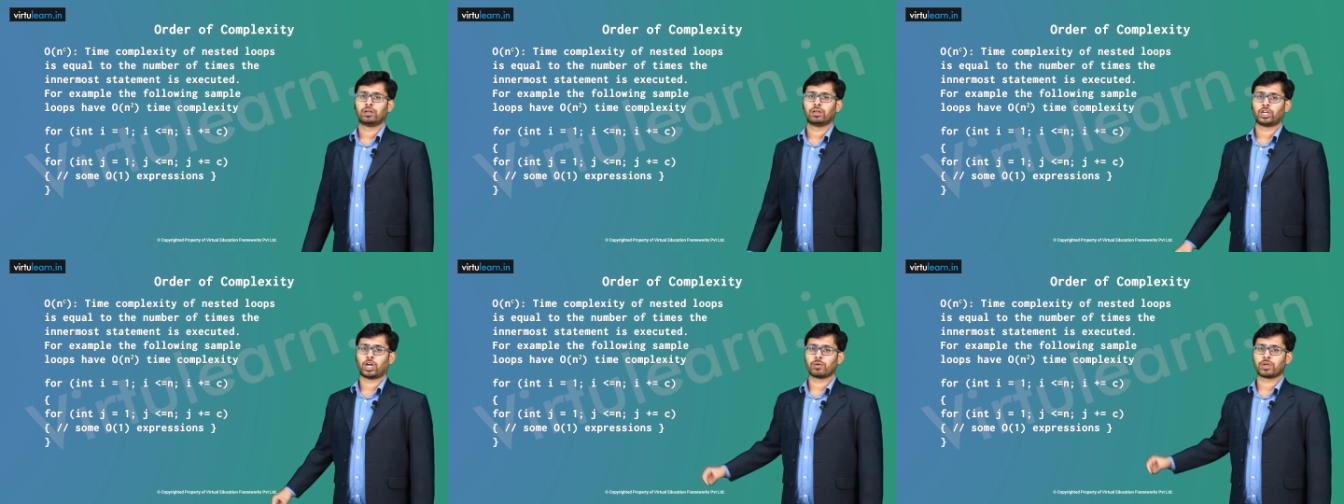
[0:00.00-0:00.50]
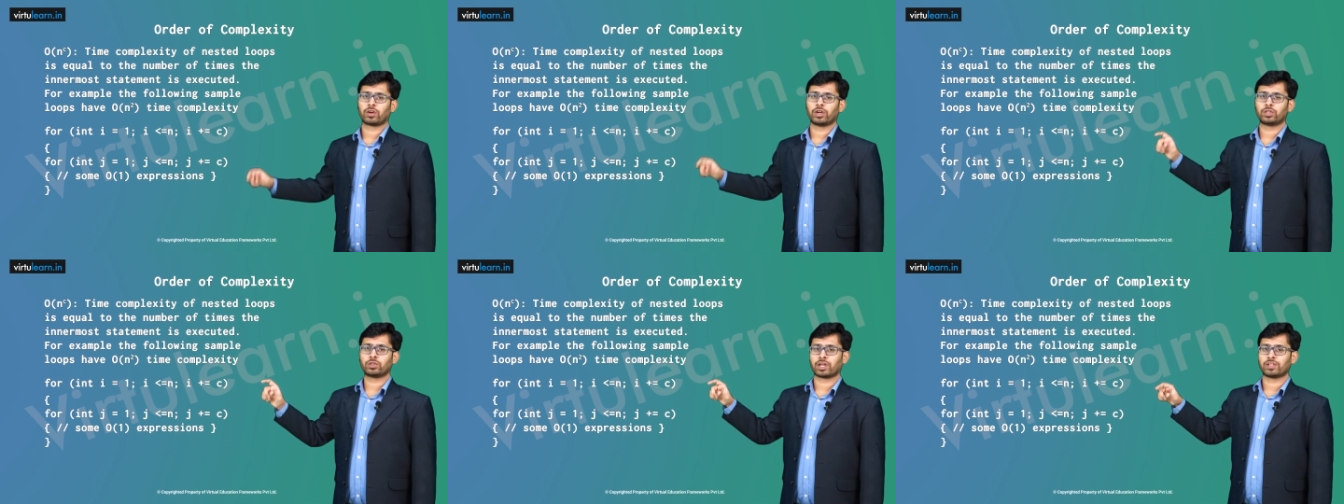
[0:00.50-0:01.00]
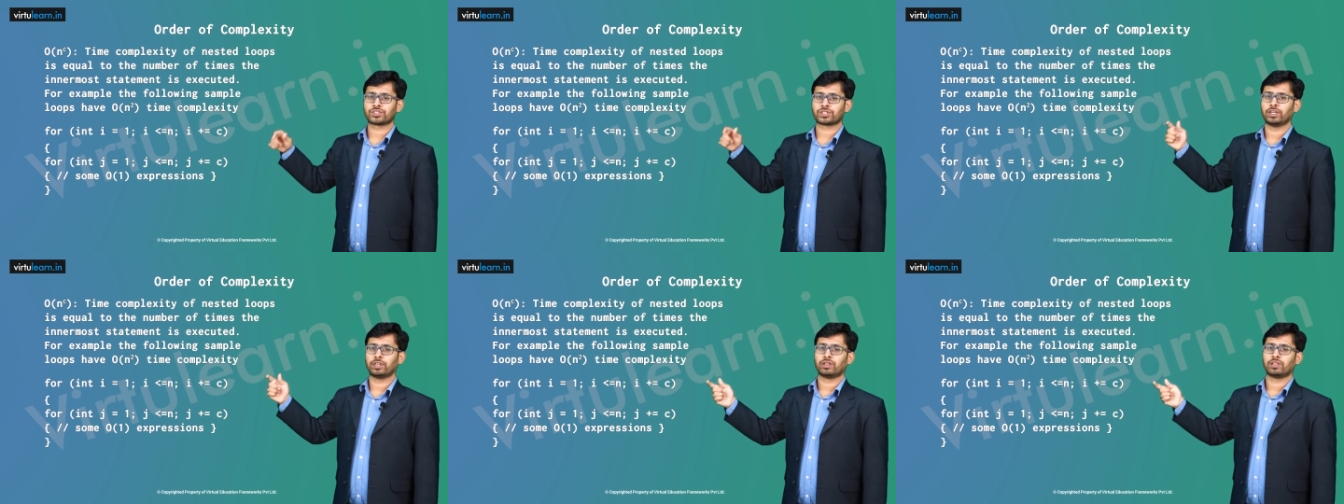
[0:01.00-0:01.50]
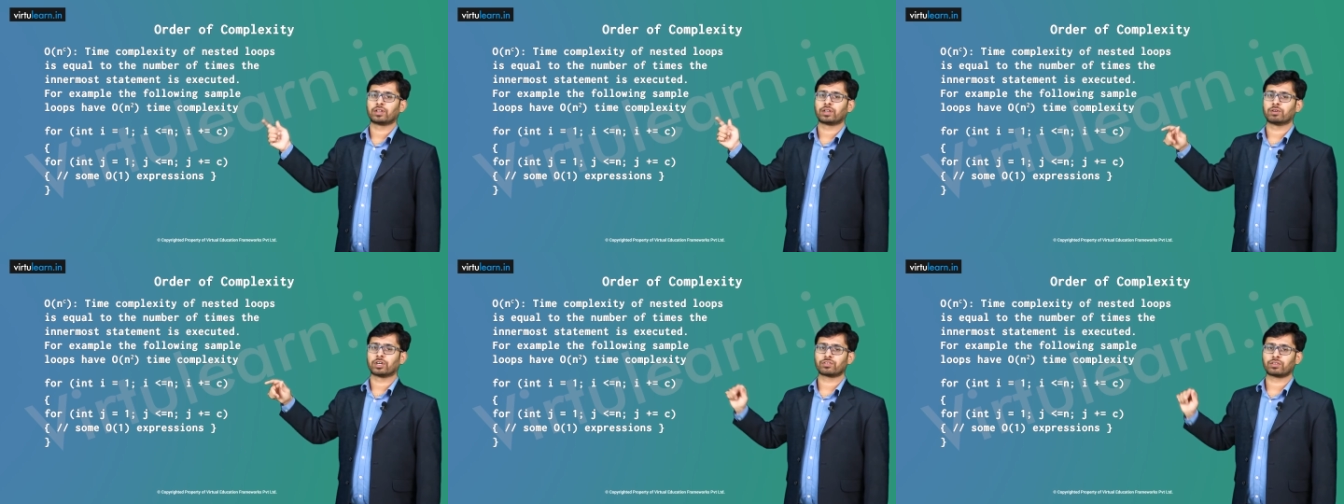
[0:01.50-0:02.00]
Now we are going to consider it in the
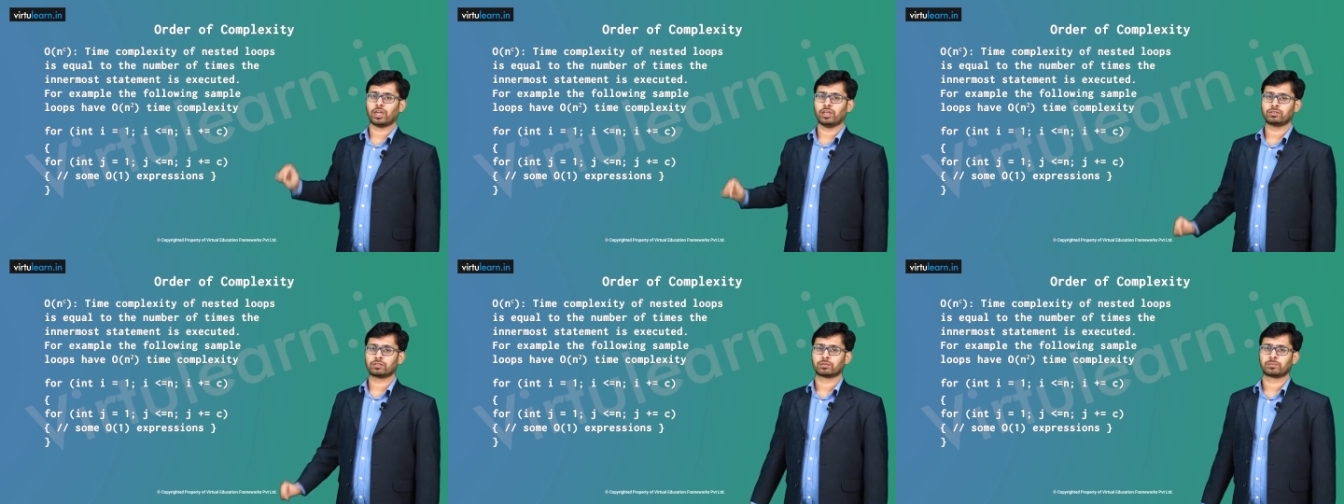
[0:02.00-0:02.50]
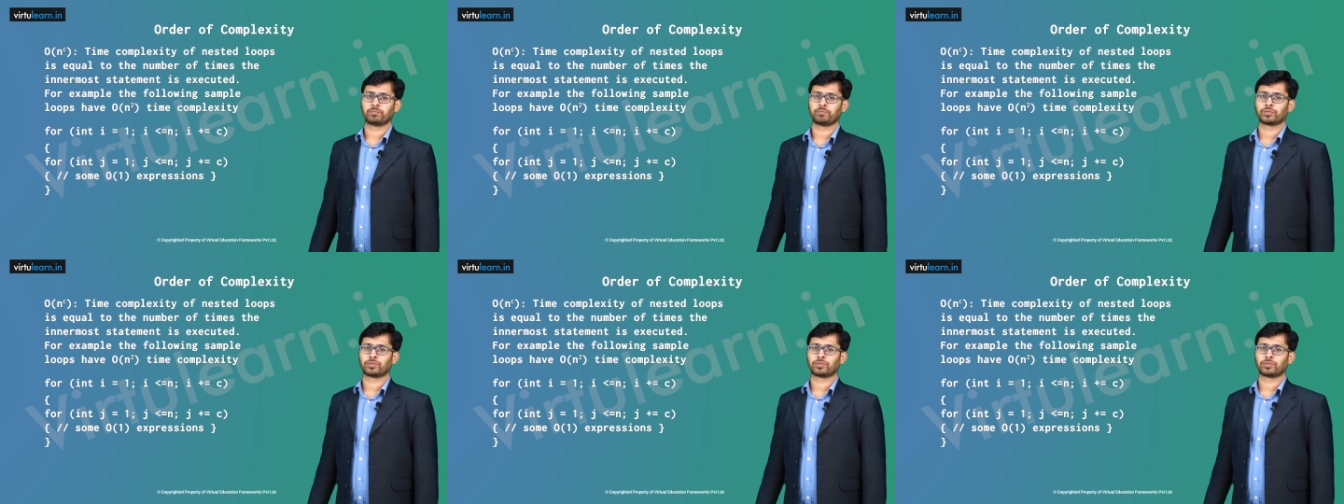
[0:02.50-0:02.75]
reverse case.